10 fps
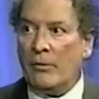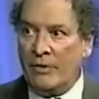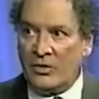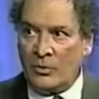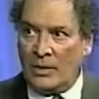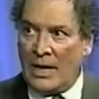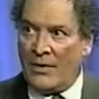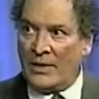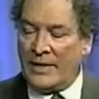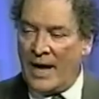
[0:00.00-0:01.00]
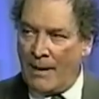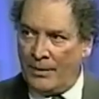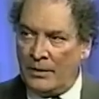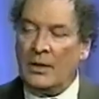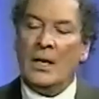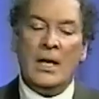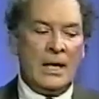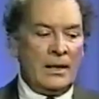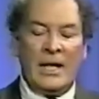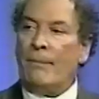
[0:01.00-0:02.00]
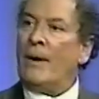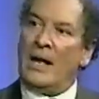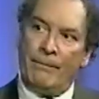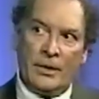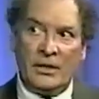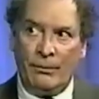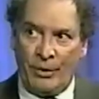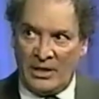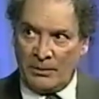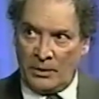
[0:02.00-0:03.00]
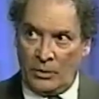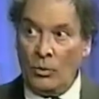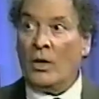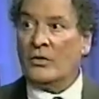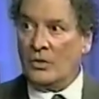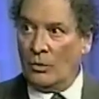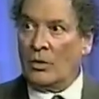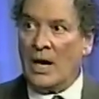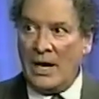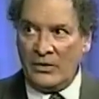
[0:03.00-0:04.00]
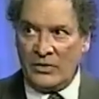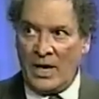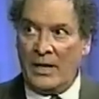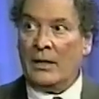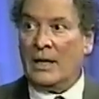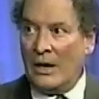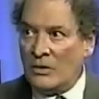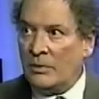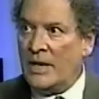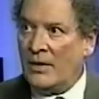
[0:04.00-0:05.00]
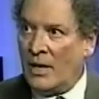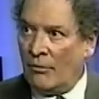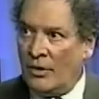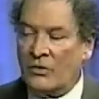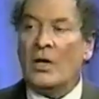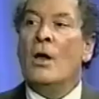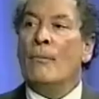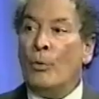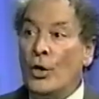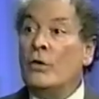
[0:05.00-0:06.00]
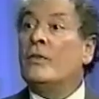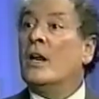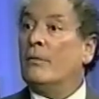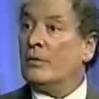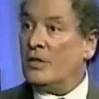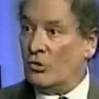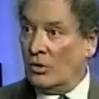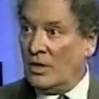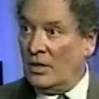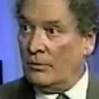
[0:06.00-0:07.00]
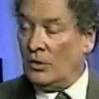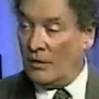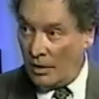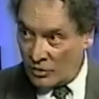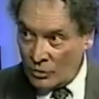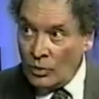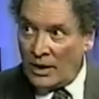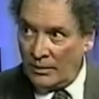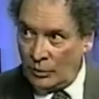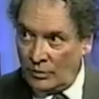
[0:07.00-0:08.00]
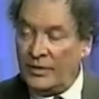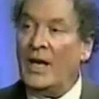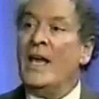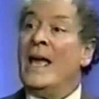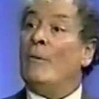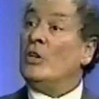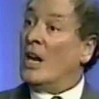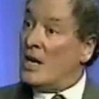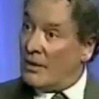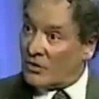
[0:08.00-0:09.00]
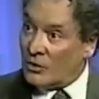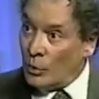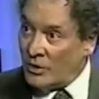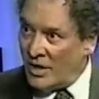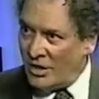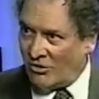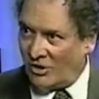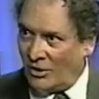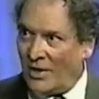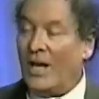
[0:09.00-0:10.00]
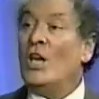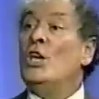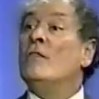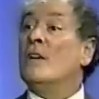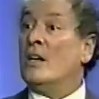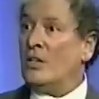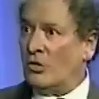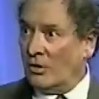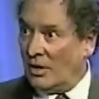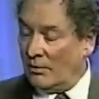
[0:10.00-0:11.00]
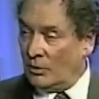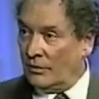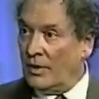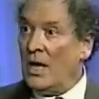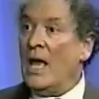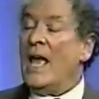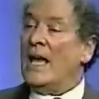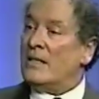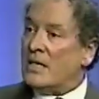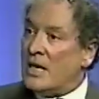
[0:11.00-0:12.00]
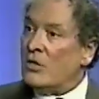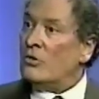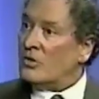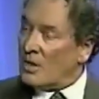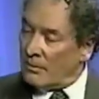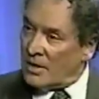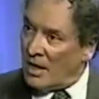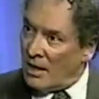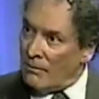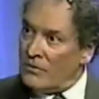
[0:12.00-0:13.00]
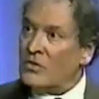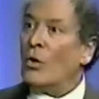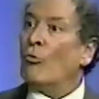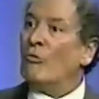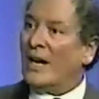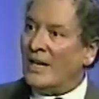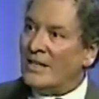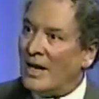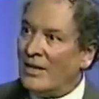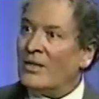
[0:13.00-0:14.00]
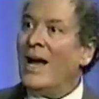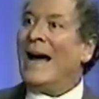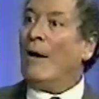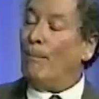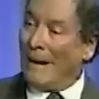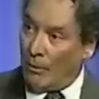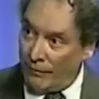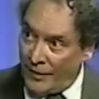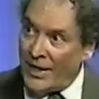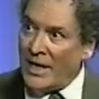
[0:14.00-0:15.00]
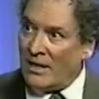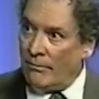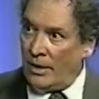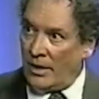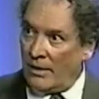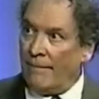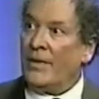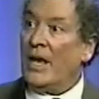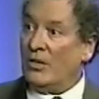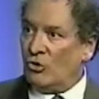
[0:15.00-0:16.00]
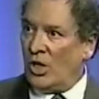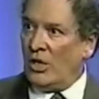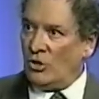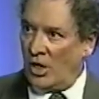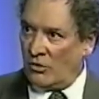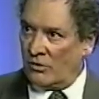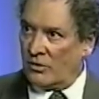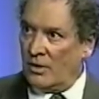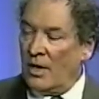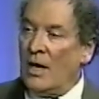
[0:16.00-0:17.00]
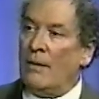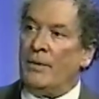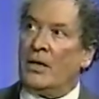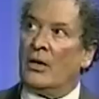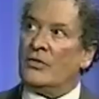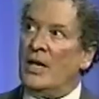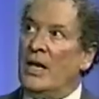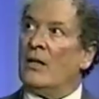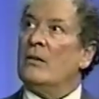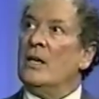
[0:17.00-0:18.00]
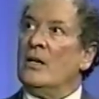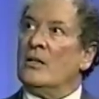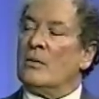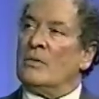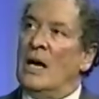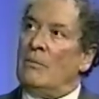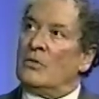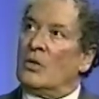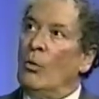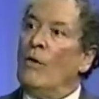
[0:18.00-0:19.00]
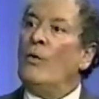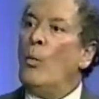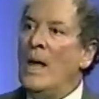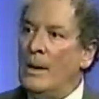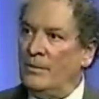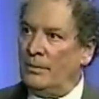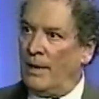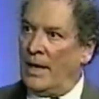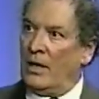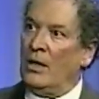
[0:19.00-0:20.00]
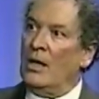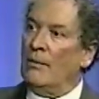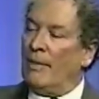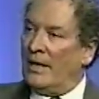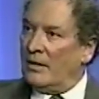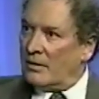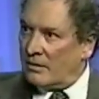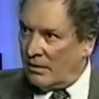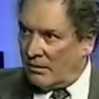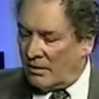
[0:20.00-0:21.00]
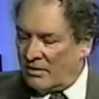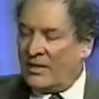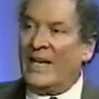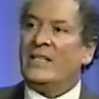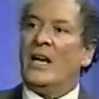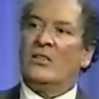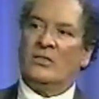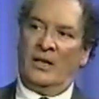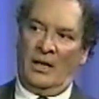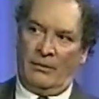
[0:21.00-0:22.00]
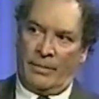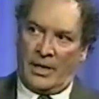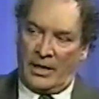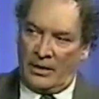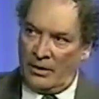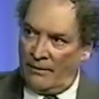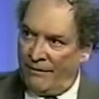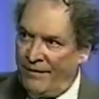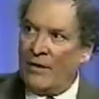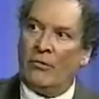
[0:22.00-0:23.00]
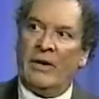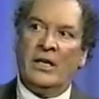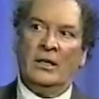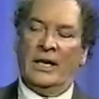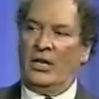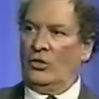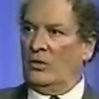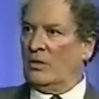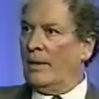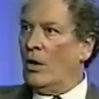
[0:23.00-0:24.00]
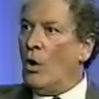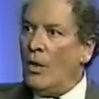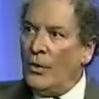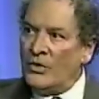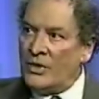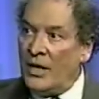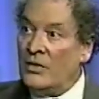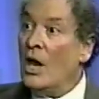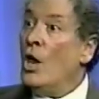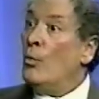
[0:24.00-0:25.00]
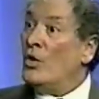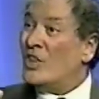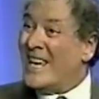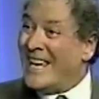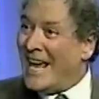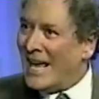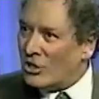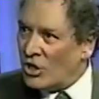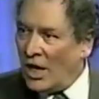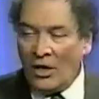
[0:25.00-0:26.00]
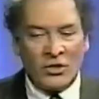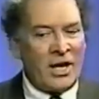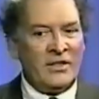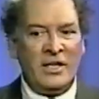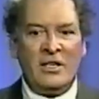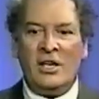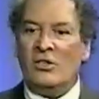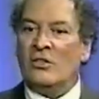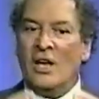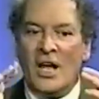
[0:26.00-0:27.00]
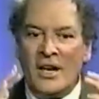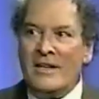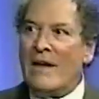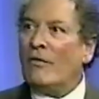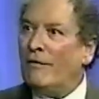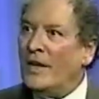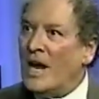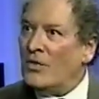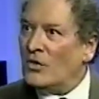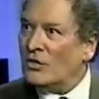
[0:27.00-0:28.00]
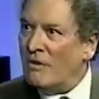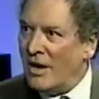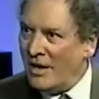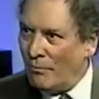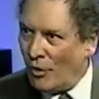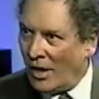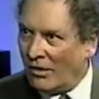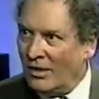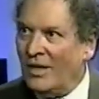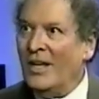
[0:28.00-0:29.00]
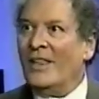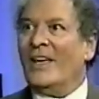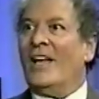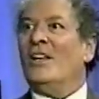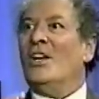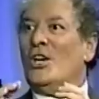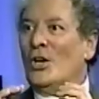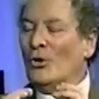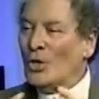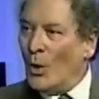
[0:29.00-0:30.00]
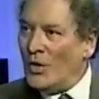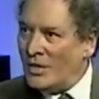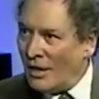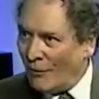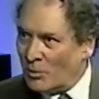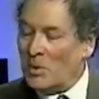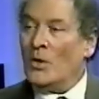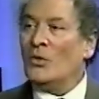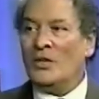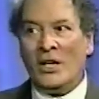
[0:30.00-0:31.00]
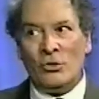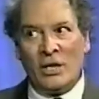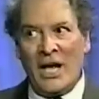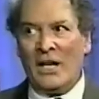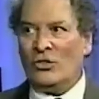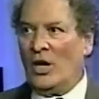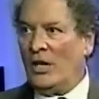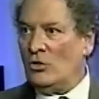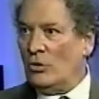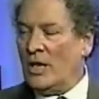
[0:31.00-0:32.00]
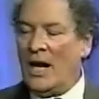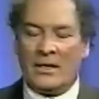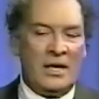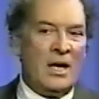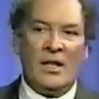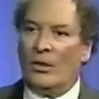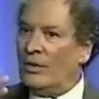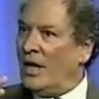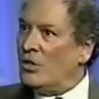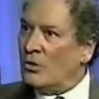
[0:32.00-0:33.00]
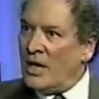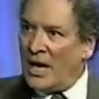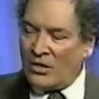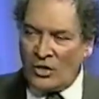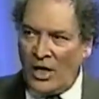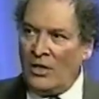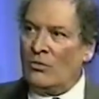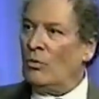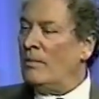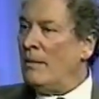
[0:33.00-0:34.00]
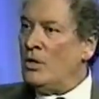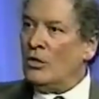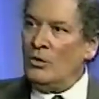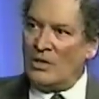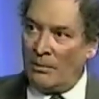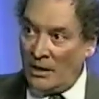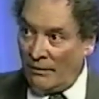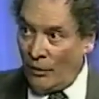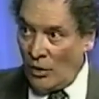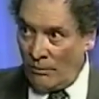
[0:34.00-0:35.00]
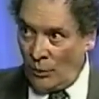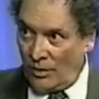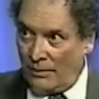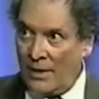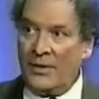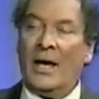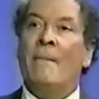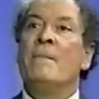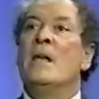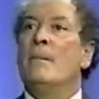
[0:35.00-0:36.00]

risks to allow that to happen, led by a building principal who also mm. guides that and allows them to take that risk, boy, you've got a district on the, you've got a school on the move. And when you got enough schools in a district to do that, you've got a district on the move. And teachers sometimes don't recognize how powerful they can be as change agents, mm-hmm. because they get sometimes so overwhelmed by, by the, the, the state testing and by um, federal regulations and by all those things which they can't change. I say to teachers, never forget the serenity prayer. That, right. you know, know the difference between those things you can change and you can't. The things you can't change, well, maybe you can do something at the voting booth about that.